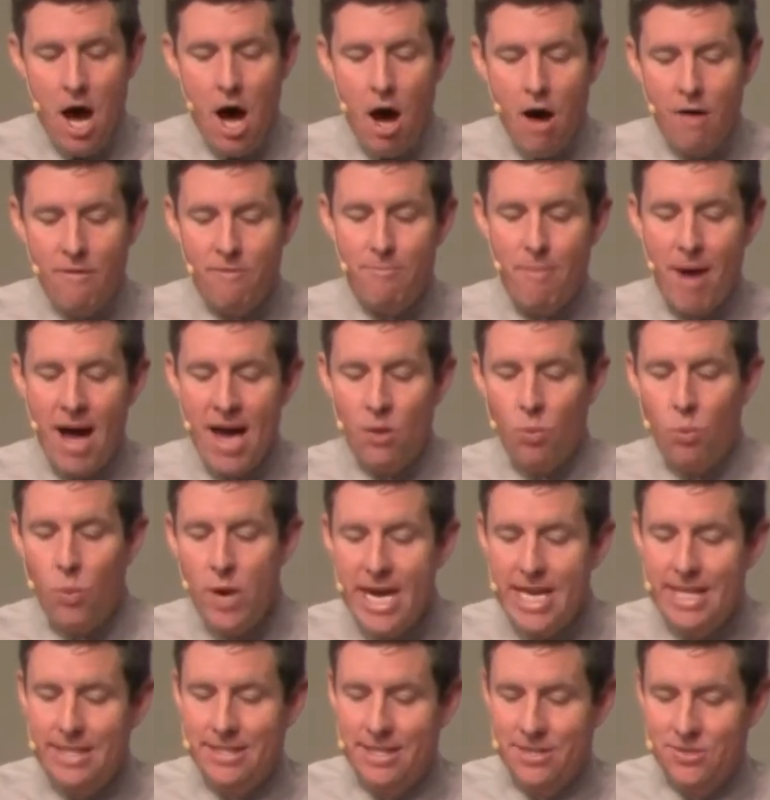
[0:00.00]
of my
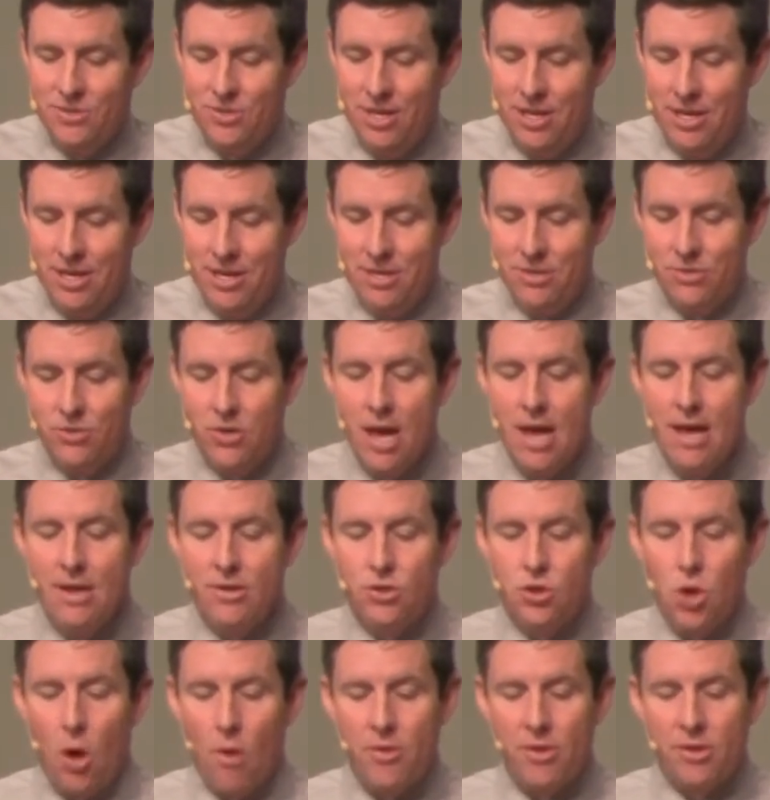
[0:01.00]
weaknesses
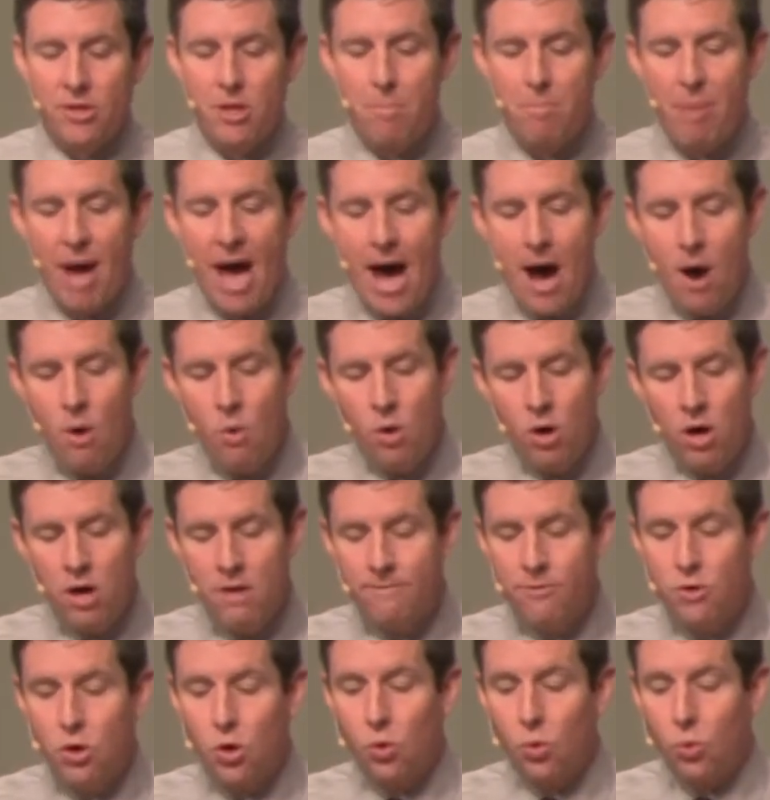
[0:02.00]
so that the power
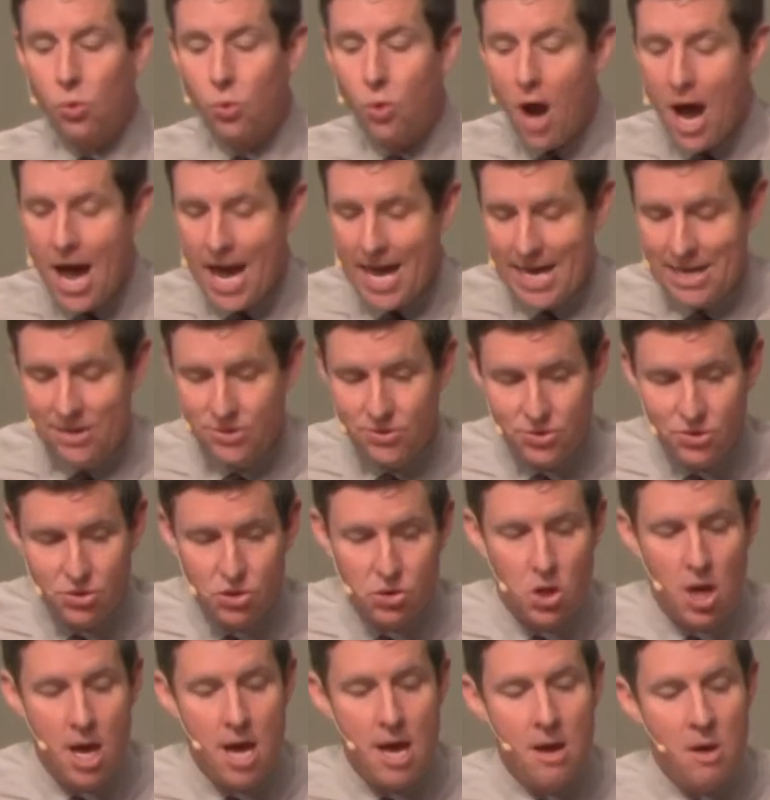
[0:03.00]
of
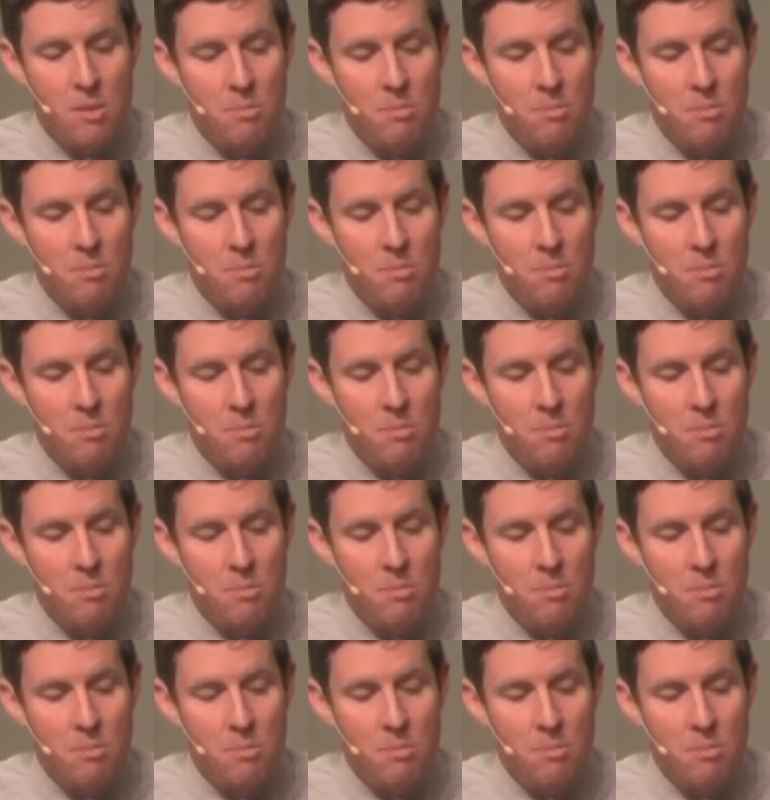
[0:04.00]
Christ